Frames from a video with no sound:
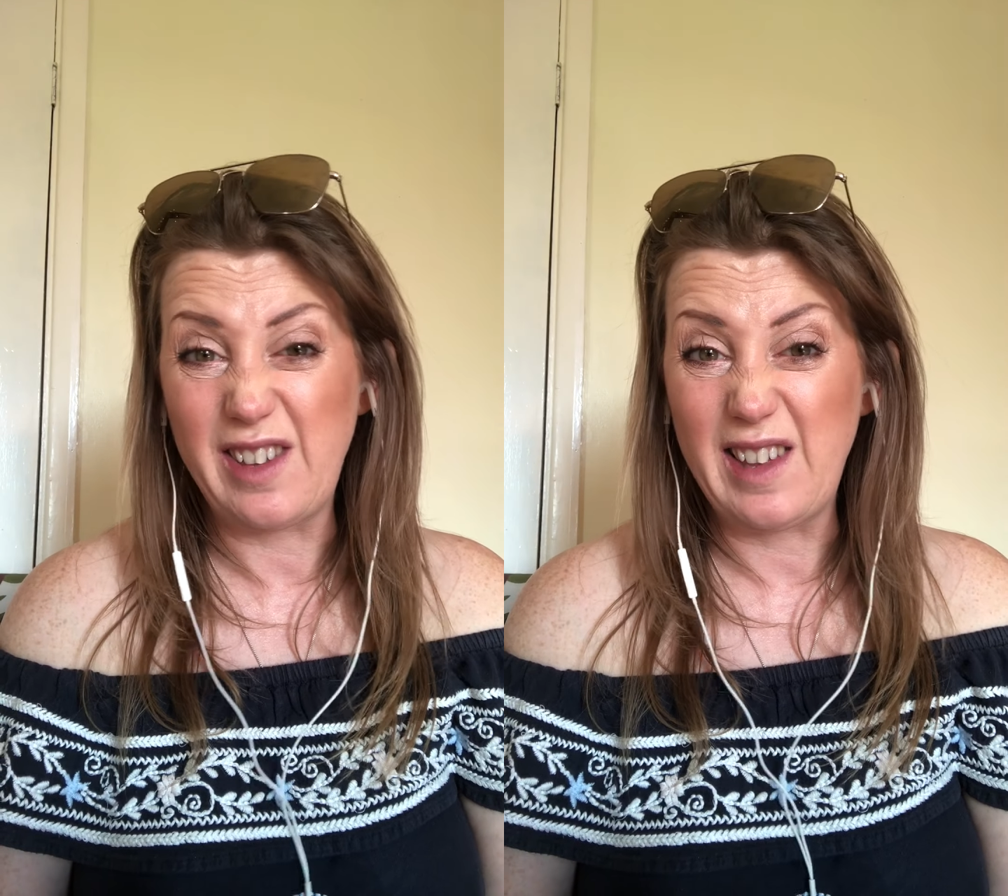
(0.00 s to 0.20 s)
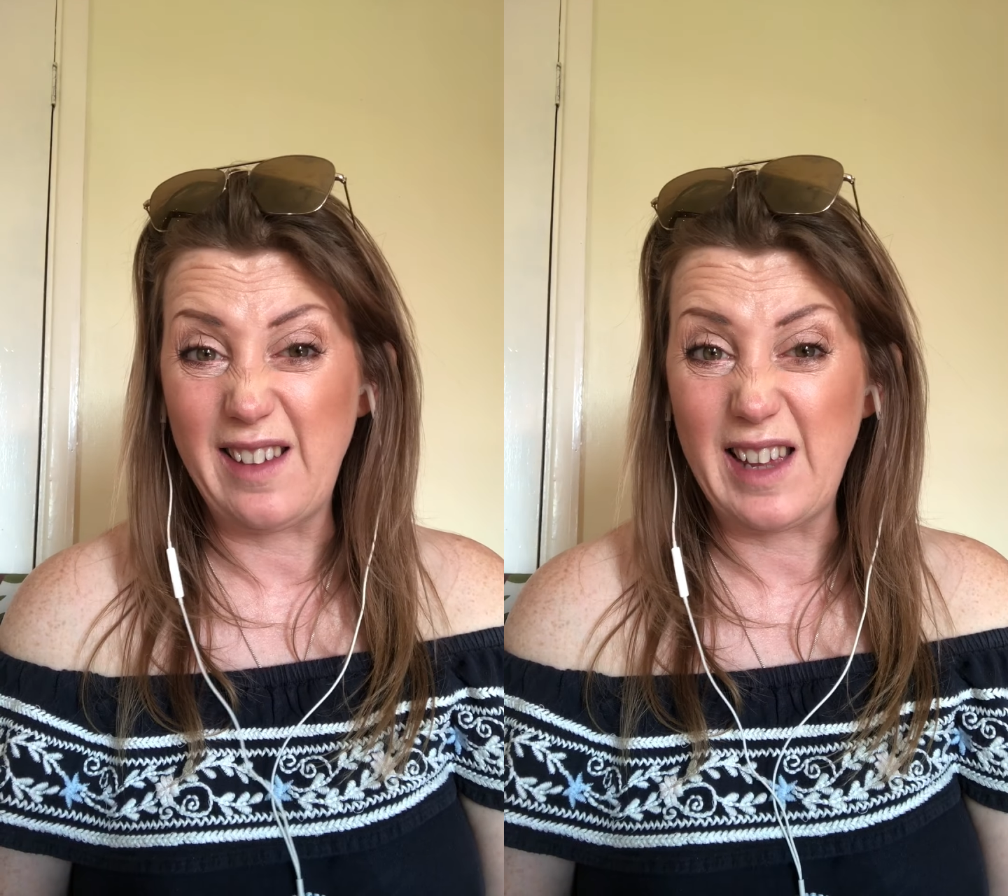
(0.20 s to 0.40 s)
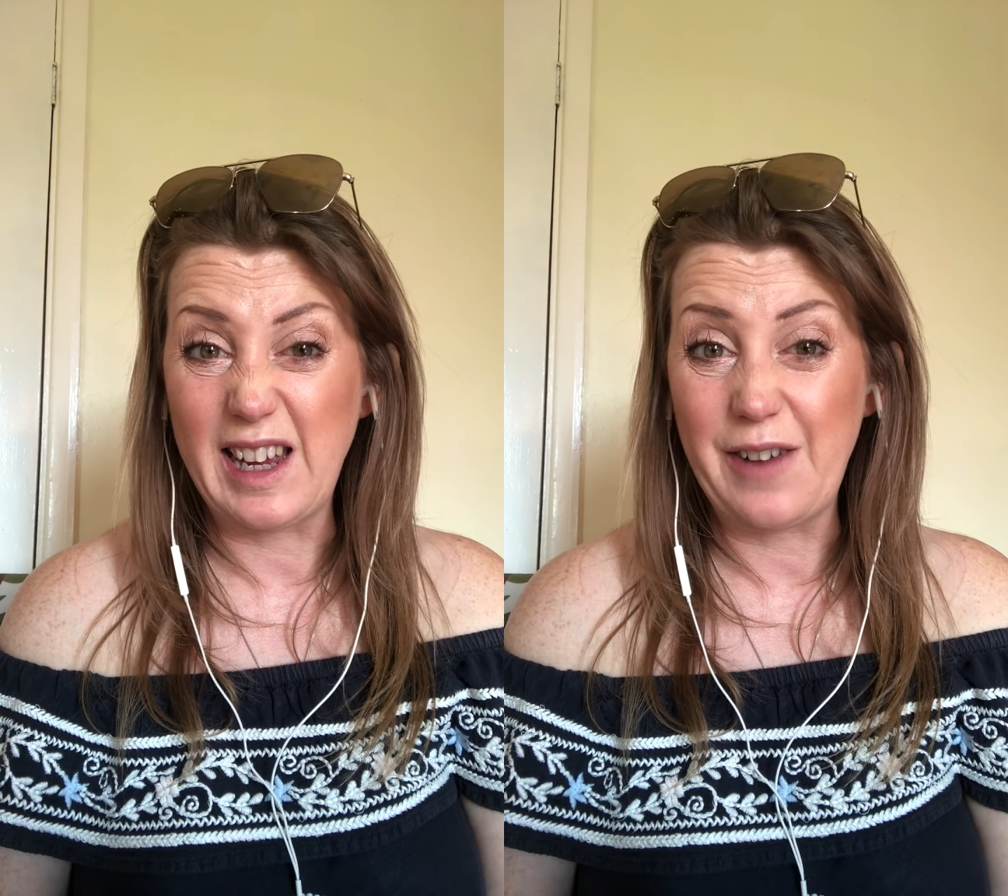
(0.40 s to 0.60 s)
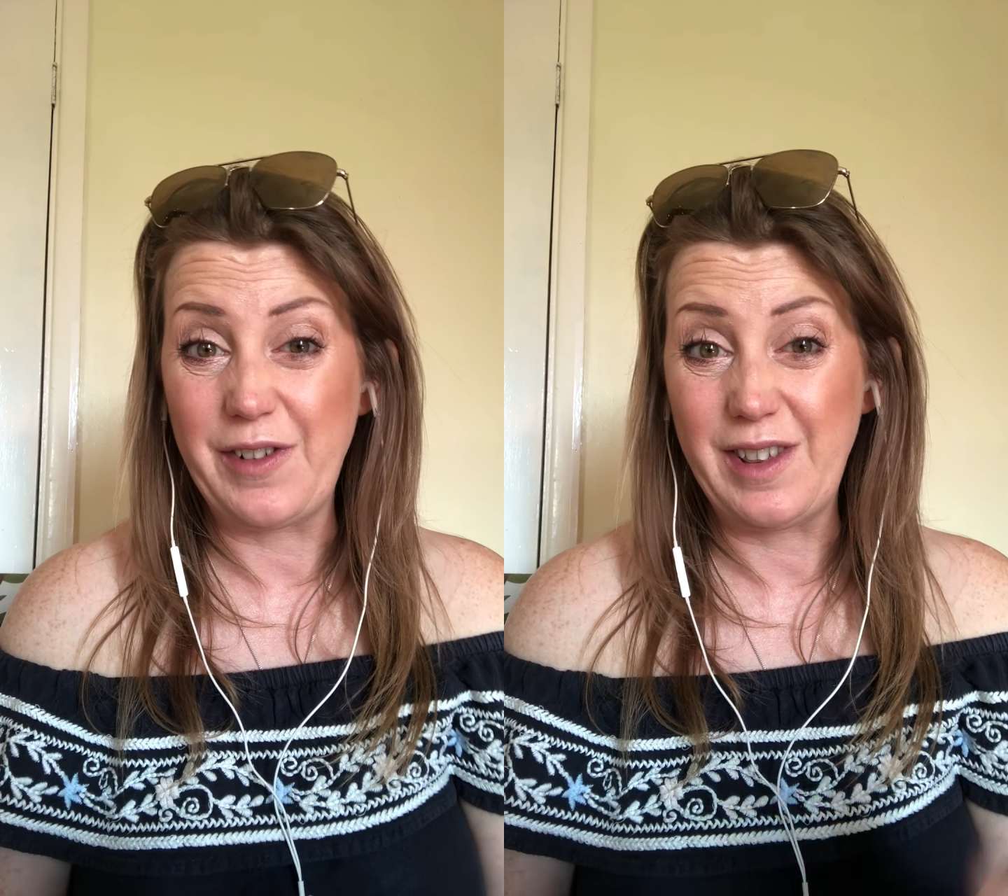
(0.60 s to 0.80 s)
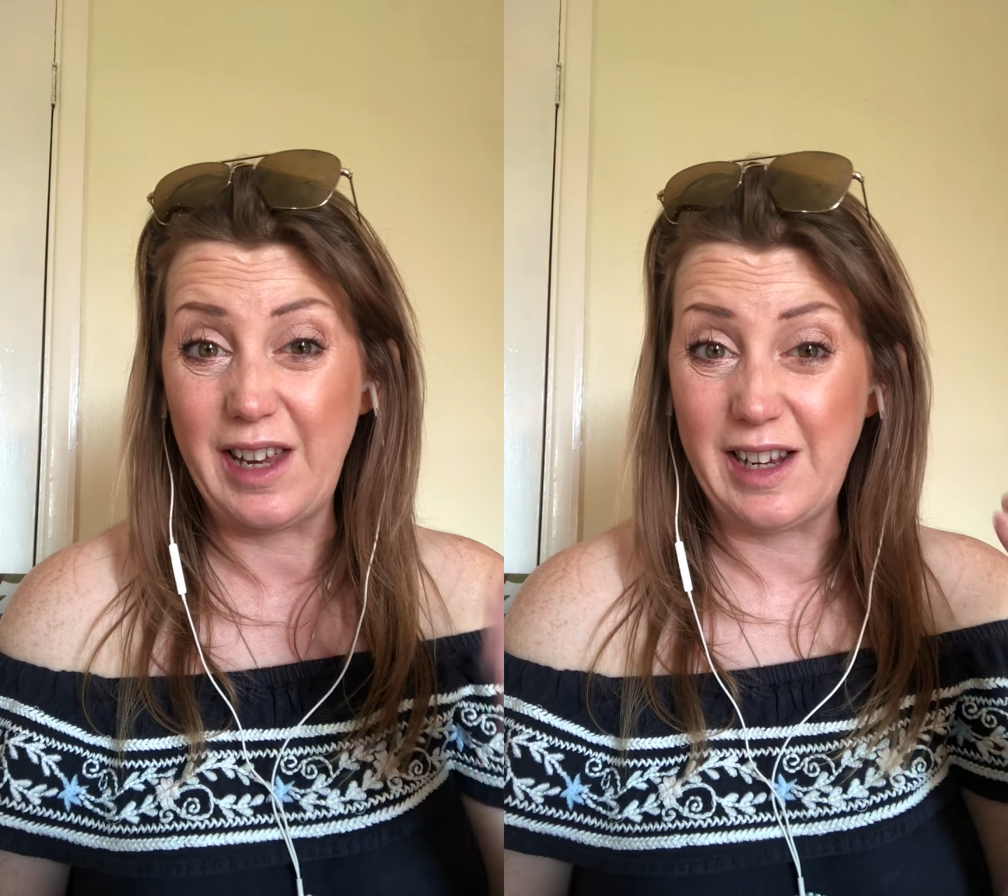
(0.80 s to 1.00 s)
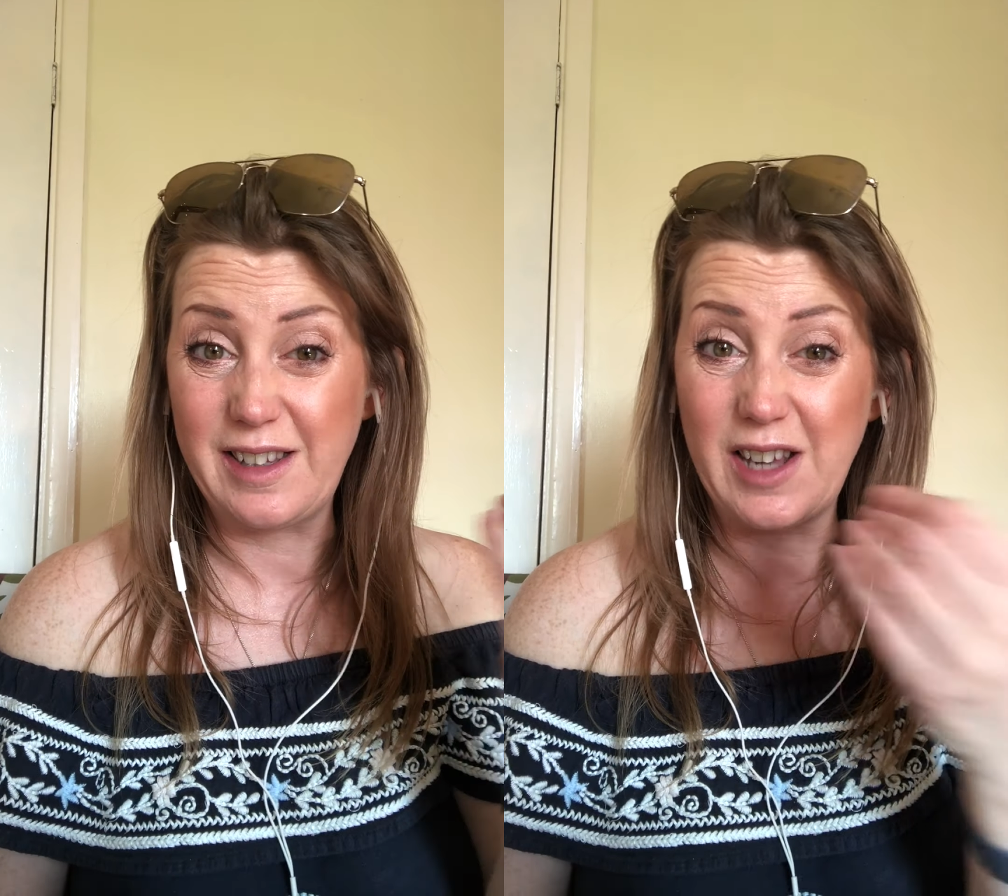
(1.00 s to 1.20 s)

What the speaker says: think they're giving these